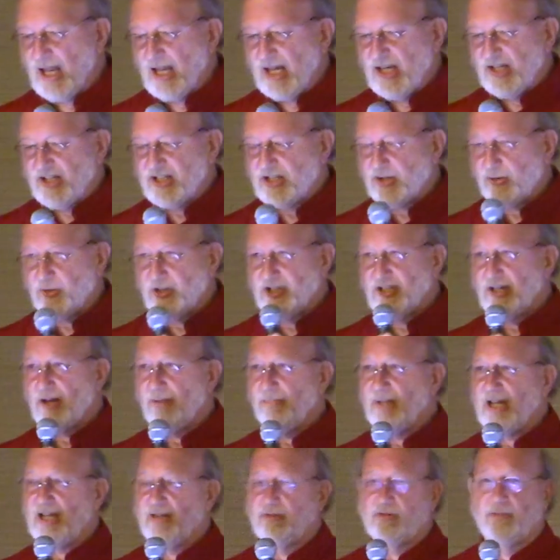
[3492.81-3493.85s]
So some
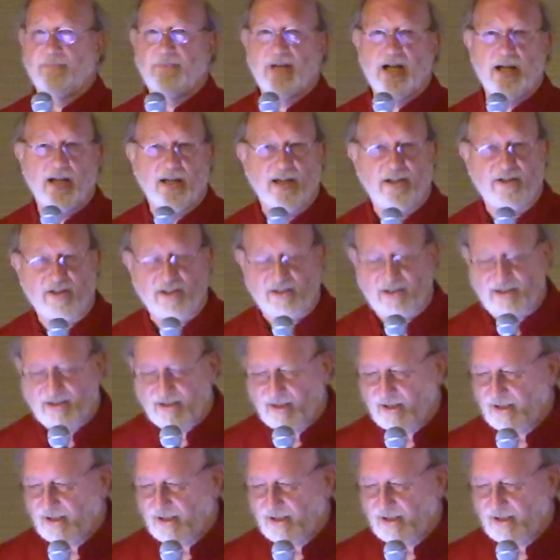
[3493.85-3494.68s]
anthropologists and